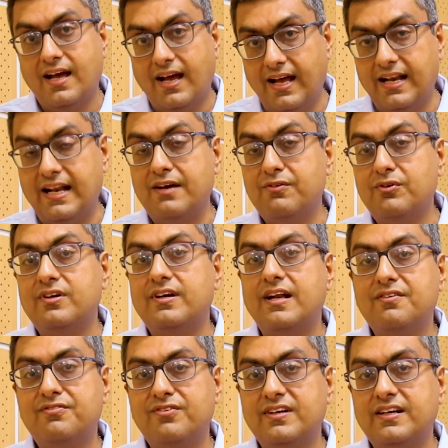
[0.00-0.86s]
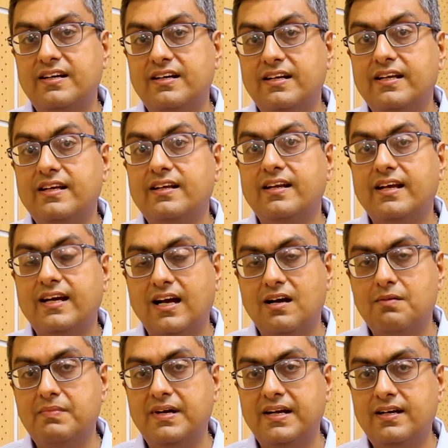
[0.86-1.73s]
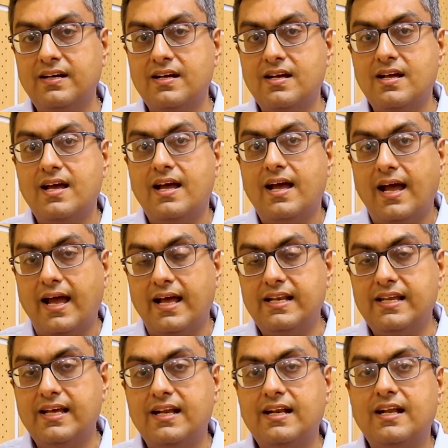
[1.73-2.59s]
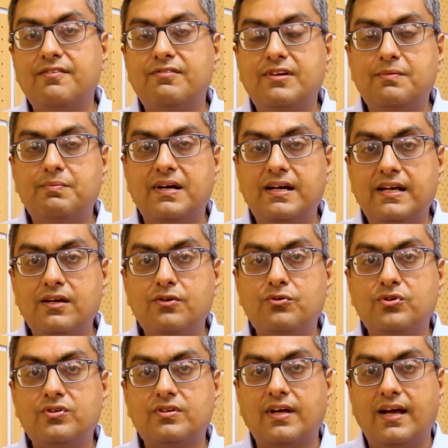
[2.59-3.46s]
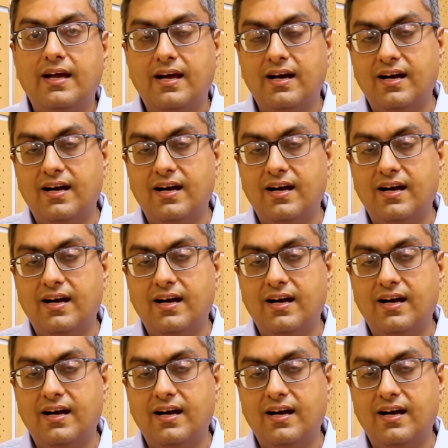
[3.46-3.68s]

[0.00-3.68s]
and I would definitely recommend any and everybody who is